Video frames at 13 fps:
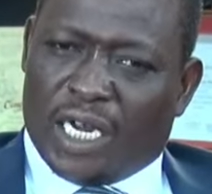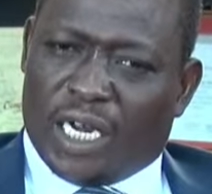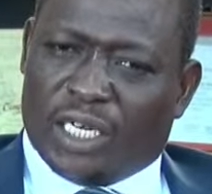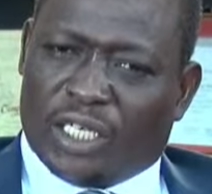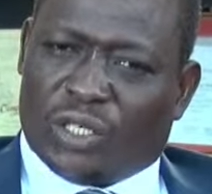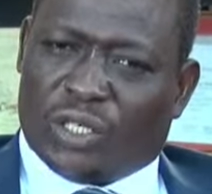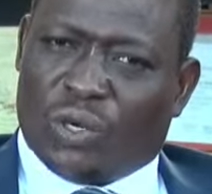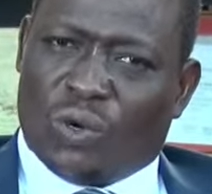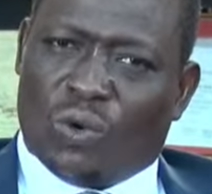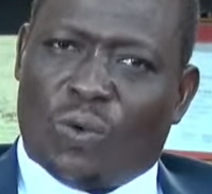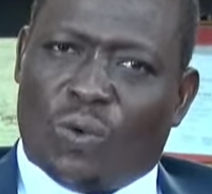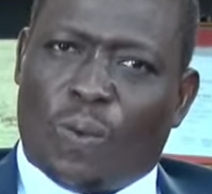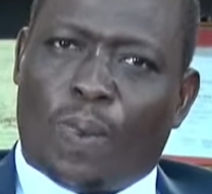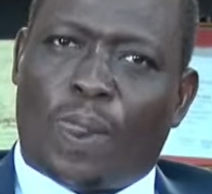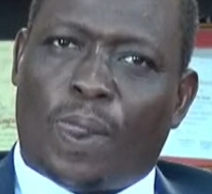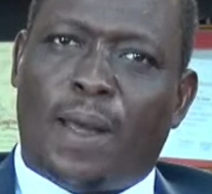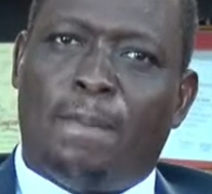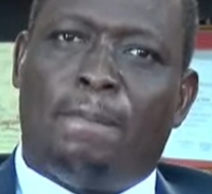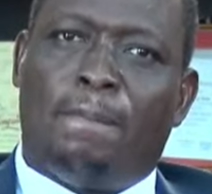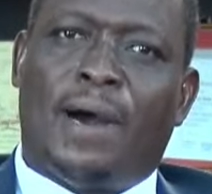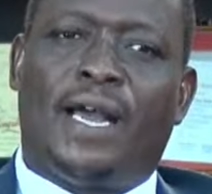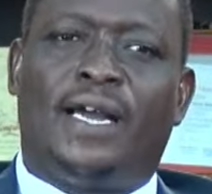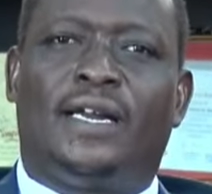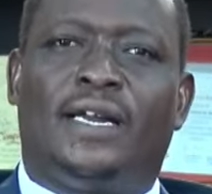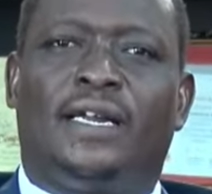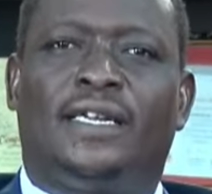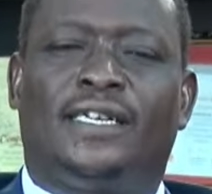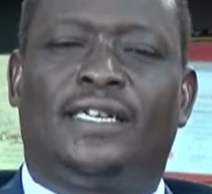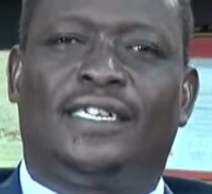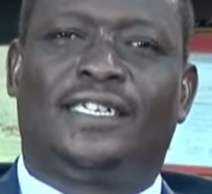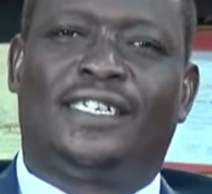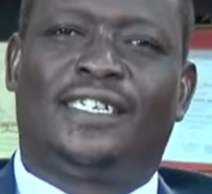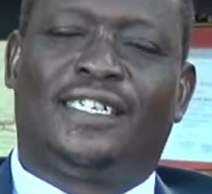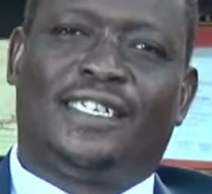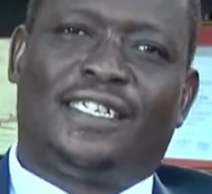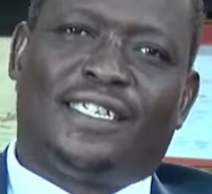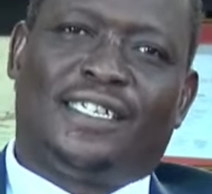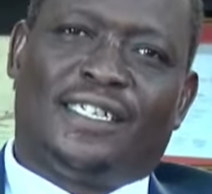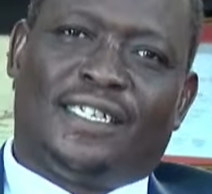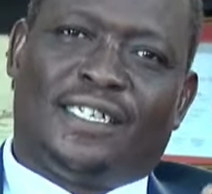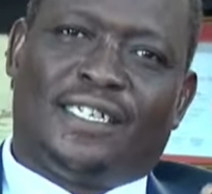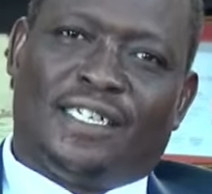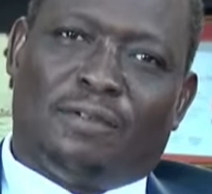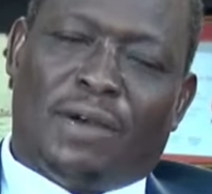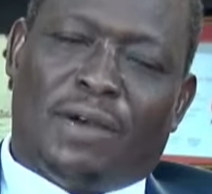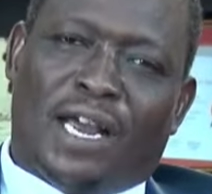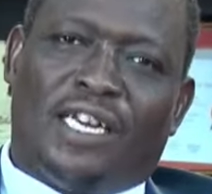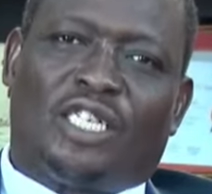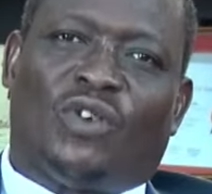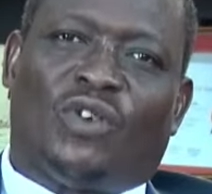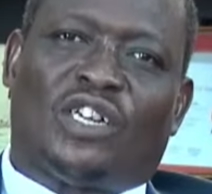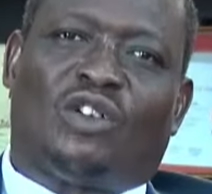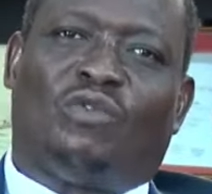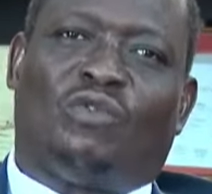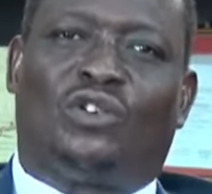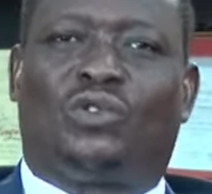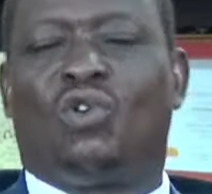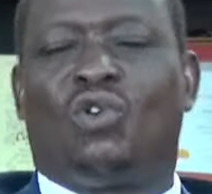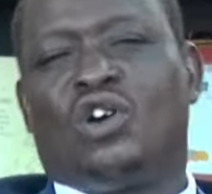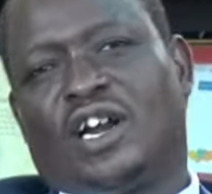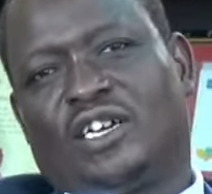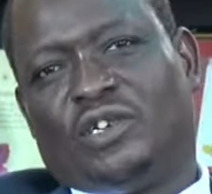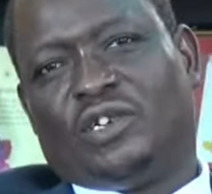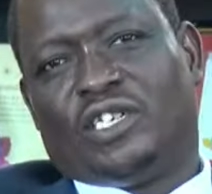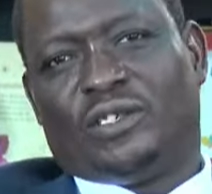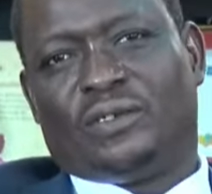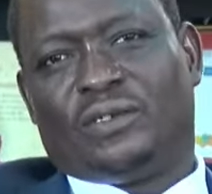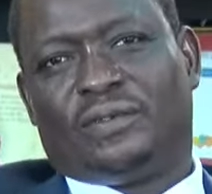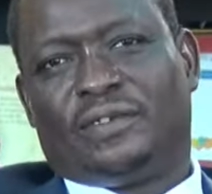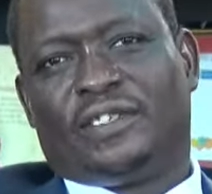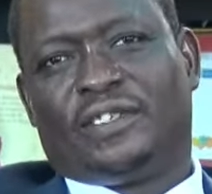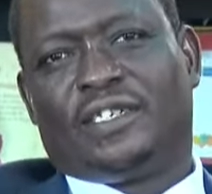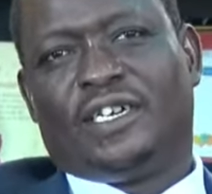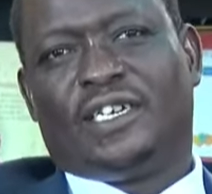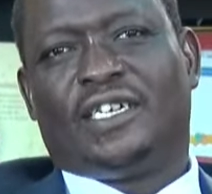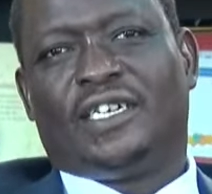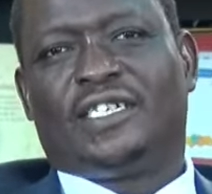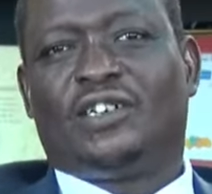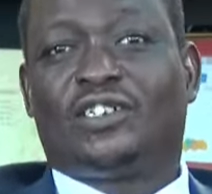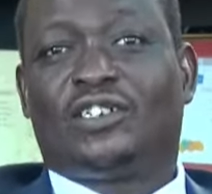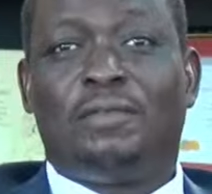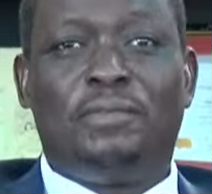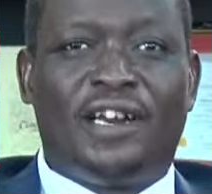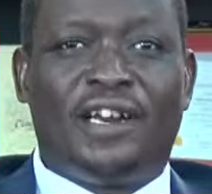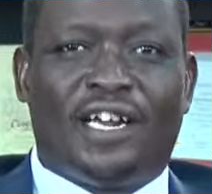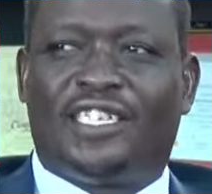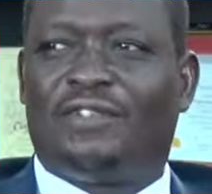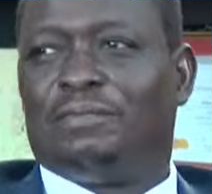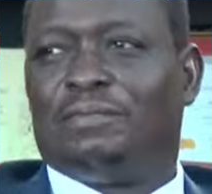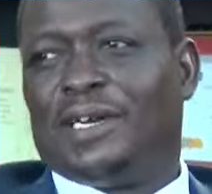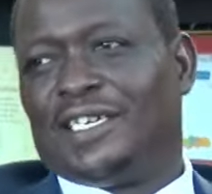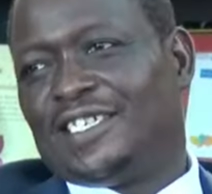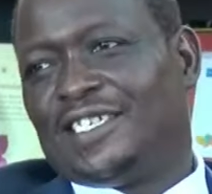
So, mine is first of all to congratulate you. It is not a mean achievement.